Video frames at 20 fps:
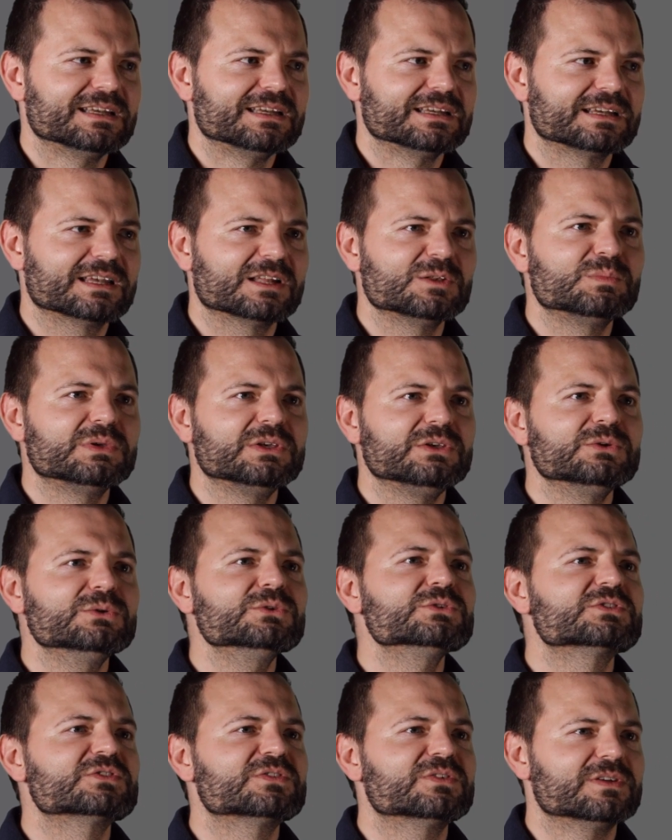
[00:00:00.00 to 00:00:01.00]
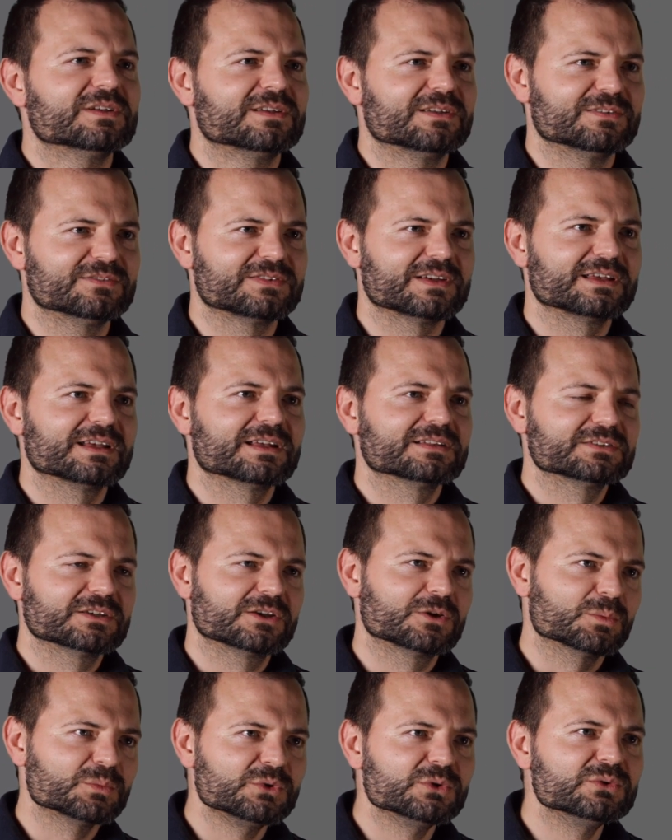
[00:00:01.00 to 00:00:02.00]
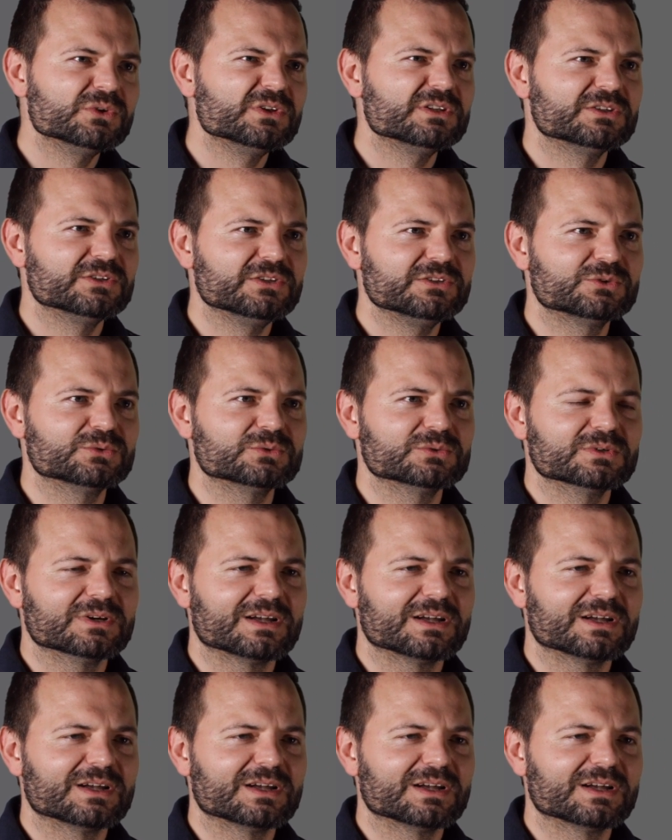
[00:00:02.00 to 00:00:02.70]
can be used via the community to